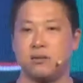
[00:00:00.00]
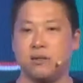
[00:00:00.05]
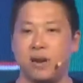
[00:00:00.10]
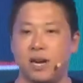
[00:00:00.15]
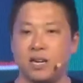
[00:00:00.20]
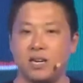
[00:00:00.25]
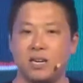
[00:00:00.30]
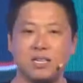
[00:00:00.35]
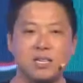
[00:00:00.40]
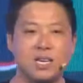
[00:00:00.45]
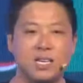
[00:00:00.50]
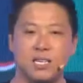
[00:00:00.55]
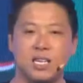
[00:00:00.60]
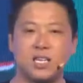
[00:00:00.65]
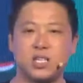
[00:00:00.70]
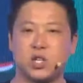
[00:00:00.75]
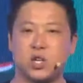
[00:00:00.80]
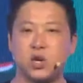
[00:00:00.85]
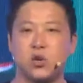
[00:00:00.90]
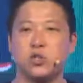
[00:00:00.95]
rather than
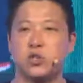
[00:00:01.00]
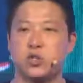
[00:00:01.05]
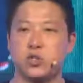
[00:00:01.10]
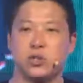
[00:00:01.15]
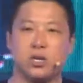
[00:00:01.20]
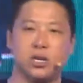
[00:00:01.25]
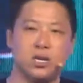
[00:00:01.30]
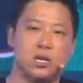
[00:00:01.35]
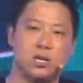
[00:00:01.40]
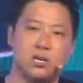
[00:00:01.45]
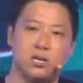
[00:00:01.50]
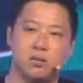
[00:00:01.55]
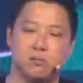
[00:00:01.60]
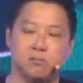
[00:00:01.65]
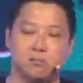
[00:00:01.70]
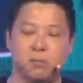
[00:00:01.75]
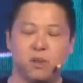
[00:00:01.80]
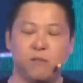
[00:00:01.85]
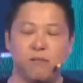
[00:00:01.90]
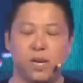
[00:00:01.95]
just go
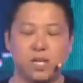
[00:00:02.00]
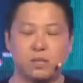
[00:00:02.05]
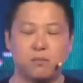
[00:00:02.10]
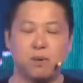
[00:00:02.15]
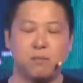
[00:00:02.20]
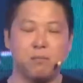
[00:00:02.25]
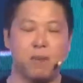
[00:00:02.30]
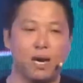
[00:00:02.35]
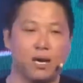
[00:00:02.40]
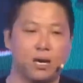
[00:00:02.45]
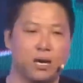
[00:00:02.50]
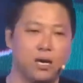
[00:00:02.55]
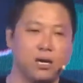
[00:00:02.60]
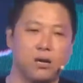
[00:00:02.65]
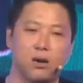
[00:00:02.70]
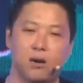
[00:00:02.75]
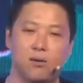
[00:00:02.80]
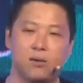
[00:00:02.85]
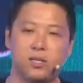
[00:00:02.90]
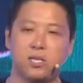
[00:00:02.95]
to investment
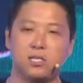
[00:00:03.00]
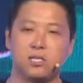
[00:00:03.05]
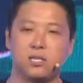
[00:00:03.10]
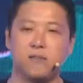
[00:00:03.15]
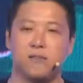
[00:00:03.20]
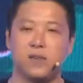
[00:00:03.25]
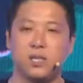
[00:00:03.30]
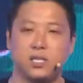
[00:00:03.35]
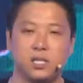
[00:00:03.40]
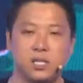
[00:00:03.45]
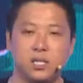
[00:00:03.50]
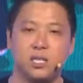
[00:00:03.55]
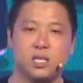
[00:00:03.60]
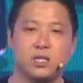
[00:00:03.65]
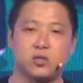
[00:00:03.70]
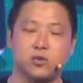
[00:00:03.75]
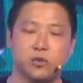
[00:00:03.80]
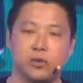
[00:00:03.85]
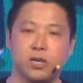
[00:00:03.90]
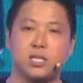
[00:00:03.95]
banking or just a VC
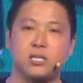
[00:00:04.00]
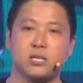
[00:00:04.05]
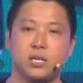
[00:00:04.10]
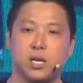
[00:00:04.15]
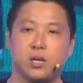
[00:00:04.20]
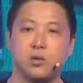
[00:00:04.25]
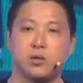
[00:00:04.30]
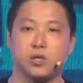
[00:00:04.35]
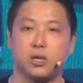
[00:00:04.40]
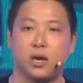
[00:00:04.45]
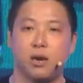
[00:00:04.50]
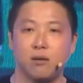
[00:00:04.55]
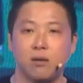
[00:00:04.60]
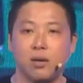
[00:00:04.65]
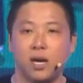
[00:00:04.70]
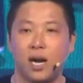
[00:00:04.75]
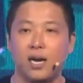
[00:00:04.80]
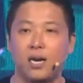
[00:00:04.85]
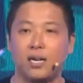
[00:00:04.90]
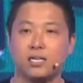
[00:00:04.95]
just to raise a huge round
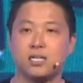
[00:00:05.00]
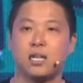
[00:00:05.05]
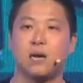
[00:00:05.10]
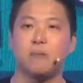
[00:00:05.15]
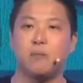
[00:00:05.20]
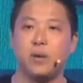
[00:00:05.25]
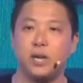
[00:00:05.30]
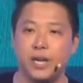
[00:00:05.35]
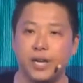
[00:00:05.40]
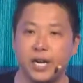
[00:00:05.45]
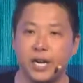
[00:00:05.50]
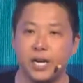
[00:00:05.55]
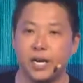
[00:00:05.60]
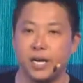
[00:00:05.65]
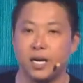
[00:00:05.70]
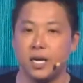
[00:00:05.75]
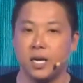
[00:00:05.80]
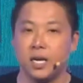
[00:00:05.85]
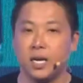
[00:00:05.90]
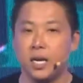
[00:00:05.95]
and then start burning.
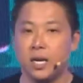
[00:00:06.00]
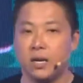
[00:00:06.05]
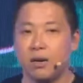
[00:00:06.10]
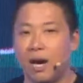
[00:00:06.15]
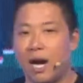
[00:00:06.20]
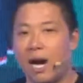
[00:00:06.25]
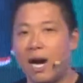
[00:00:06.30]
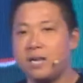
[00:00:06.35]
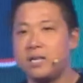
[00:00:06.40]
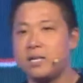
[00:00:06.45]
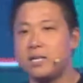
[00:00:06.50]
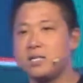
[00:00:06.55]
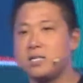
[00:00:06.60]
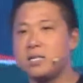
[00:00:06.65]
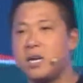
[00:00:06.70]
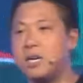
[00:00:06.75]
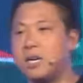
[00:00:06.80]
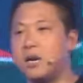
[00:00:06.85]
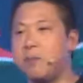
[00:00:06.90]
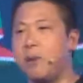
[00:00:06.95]

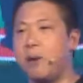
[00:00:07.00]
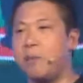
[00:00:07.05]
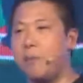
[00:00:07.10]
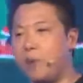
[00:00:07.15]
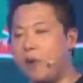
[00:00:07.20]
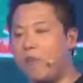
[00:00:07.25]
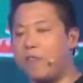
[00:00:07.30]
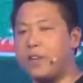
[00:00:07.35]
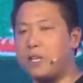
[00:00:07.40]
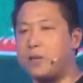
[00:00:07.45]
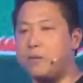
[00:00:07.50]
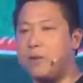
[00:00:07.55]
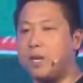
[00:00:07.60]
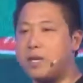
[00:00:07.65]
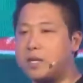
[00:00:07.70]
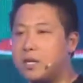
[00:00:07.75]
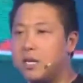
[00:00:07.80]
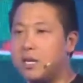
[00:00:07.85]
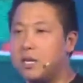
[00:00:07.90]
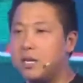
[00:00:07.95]
Understand about
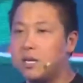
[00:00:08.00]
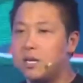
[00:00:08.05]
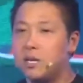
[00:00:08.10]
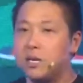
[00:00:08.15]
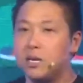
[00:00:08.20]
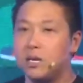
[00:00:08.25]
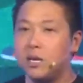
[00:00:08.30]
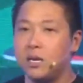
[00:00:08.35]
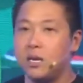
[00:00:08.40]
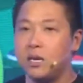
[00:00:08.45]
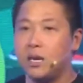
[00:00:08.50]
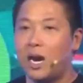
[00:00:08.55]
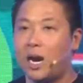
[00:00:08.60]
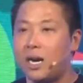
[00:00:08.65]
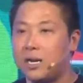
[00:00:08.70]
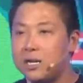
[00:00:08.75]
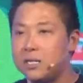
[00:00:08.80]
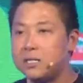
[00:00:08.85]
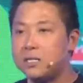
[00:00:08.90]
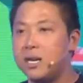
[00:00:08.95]
profitability.
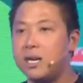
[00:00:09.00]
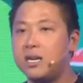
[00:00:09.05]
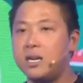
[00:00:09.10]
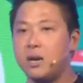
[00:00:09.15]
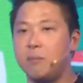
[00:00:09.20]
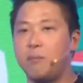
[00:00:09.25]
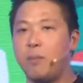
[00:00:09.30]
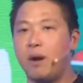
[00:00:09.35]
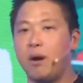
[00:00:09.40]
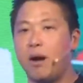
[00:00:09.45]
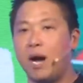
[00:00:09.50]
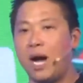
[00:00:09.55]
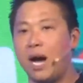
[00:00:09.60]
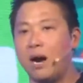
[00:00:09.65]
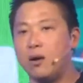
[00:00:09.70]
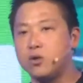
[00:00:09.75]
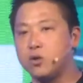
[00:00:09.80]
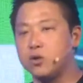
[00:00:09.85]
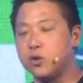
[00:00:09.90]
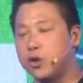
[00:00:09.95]
Understand about
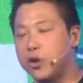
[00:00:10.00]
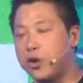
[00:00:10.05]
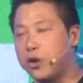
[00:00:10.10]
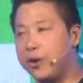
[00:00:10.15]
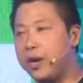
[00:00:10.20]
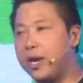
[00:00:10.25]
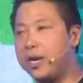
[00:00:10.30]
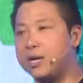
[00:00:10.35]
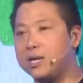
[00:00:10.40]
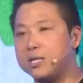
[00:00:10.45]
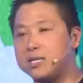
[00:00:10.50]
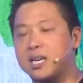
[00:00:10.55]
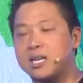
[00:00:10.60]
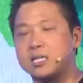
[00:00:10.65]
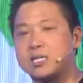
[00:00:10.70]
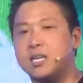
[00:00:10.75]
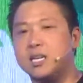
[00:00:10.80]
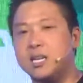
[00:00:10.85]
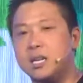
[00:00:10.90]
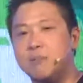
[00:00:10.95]
how to create a
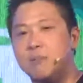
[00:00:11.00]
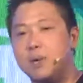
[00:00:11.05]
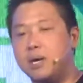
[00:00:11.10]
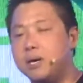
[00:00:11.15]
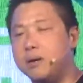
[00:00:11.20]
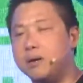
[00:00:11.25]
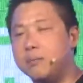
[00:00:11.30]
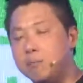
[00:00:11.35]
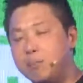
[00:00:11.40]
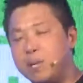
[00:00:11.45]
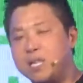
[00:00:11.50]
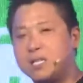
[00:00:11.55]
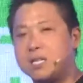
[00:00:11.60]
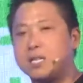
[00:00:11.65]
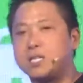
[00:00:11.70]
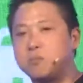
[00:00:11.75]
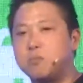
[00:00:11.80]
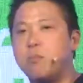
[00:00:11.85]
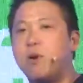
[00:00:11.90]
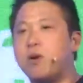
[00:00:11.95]
sustainable
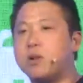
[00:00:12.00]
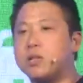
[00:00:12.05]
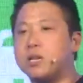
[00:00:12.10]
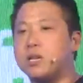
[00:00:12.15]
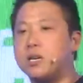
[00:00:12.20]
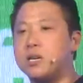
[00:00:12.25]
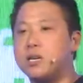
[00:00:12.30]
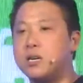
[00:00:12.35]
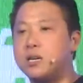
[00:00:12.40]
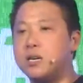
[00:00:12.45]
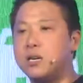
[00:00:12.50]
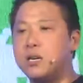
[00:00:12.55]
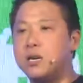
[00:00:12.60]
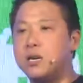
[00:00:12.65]
business model